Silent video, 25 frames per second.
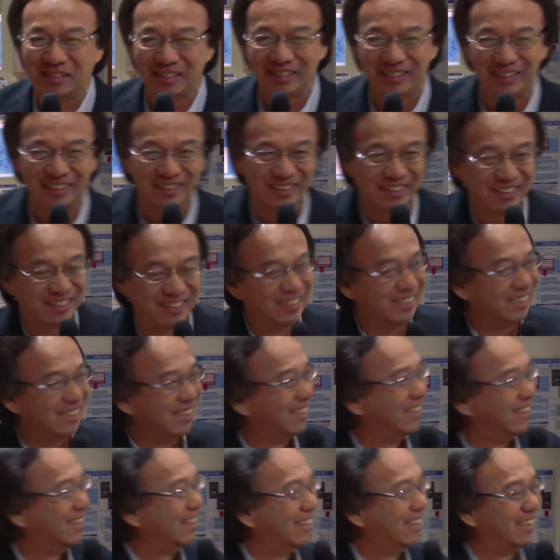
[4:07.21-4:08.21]

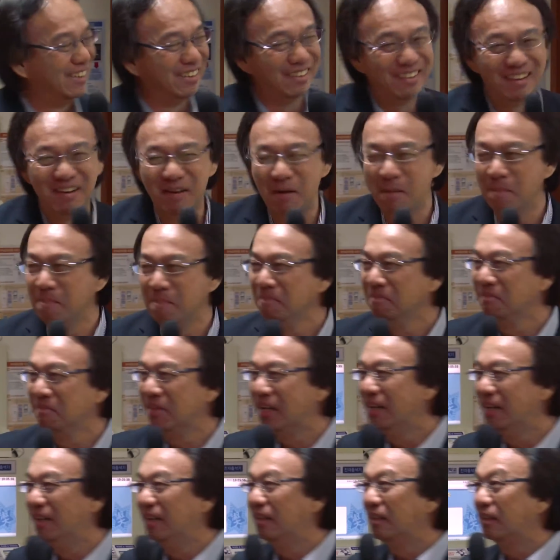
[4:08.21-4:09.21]
There
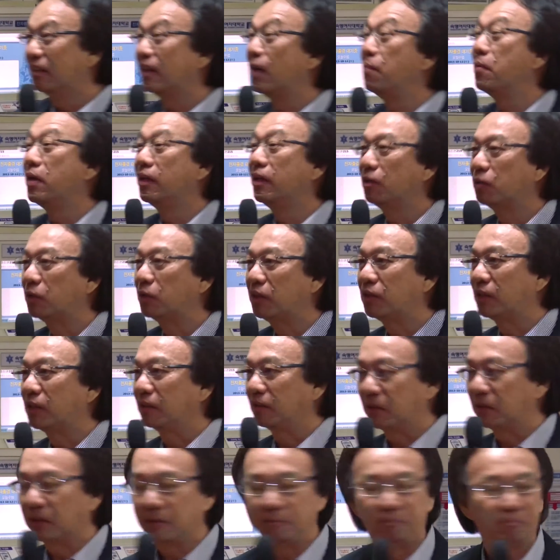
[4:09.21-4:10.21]
are many
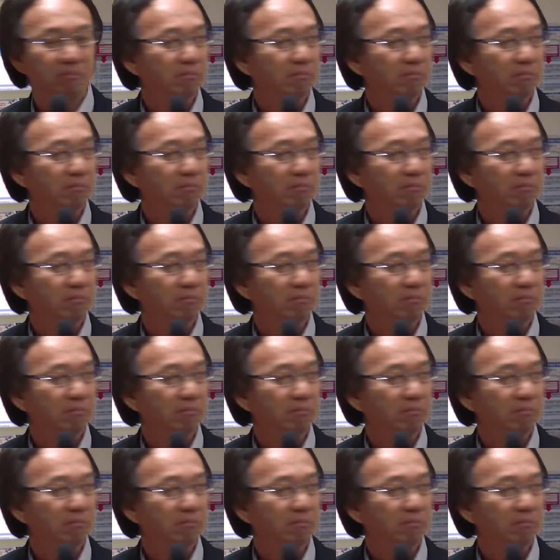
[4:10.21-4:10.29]
reasons.